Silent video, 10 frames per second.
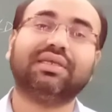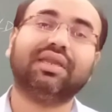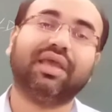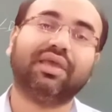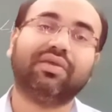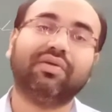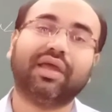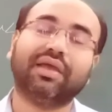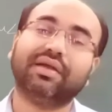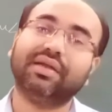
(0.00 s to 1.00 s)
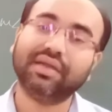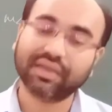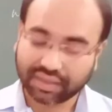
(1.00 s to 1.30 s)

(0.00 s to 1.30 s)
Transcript: an acute angle